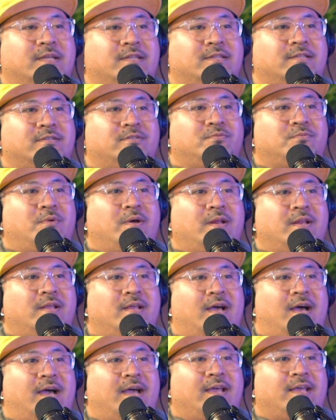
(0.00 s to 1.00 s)
this one
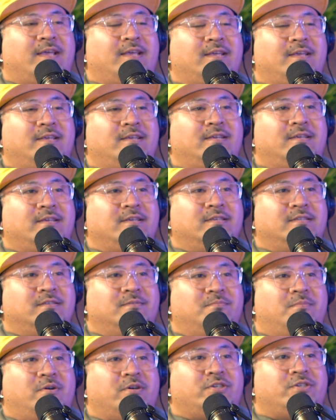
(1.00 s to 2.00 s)
guy, he's a
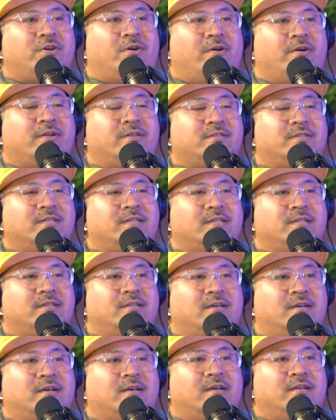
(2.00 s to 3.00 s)
martial artist in
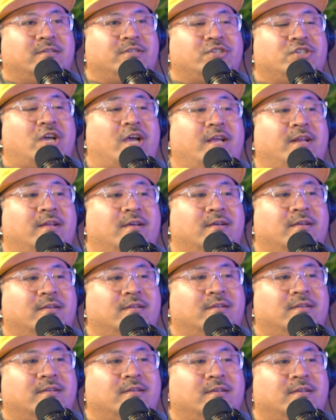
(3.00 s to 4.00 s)
China,
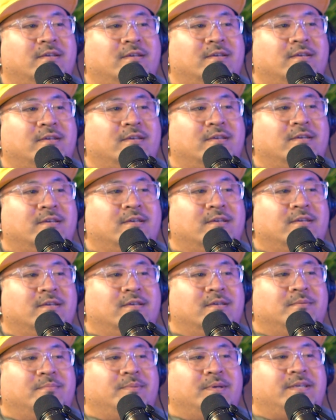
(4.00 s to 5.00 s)

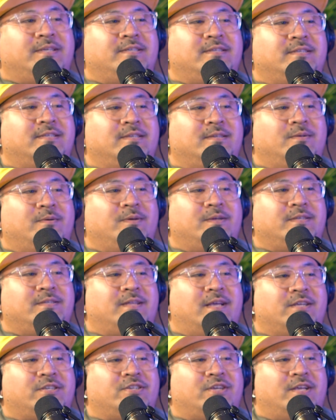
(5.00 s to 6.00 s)
but he's
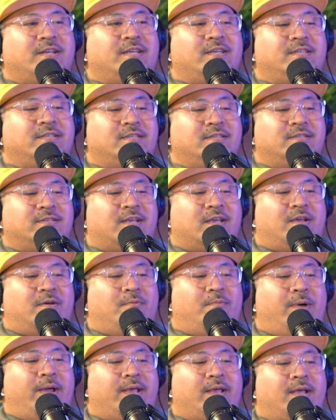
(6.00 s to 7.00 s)
not Chinese. He's like a
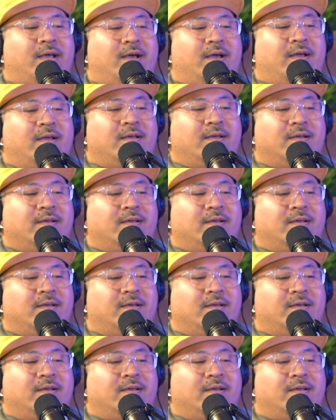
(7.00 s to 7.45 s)
white guy,